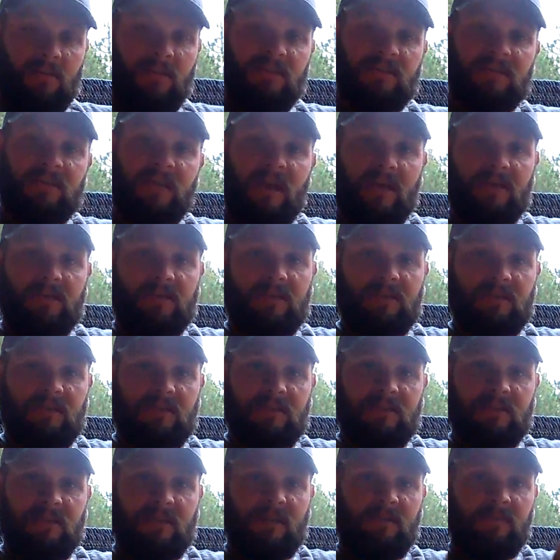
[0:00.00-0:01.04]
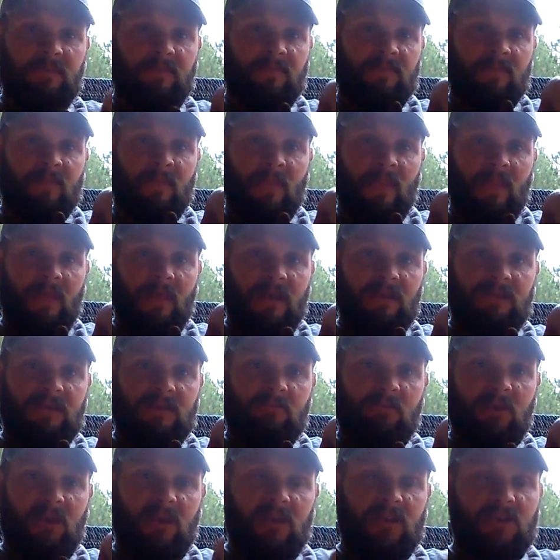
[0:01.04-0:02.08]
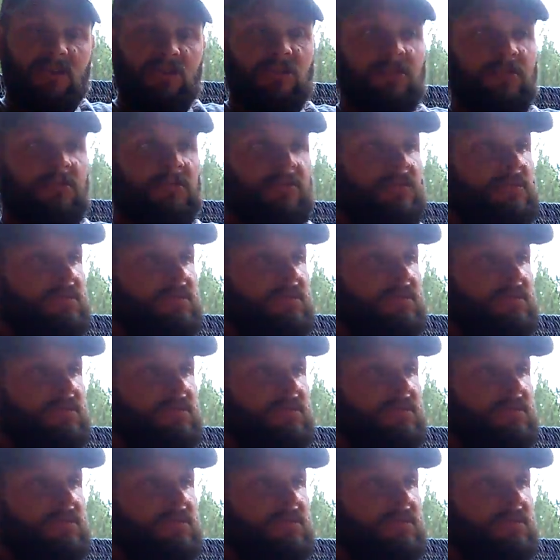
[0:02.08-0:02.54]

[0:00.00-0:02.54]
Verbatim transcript: these guys' uh, Etsy page,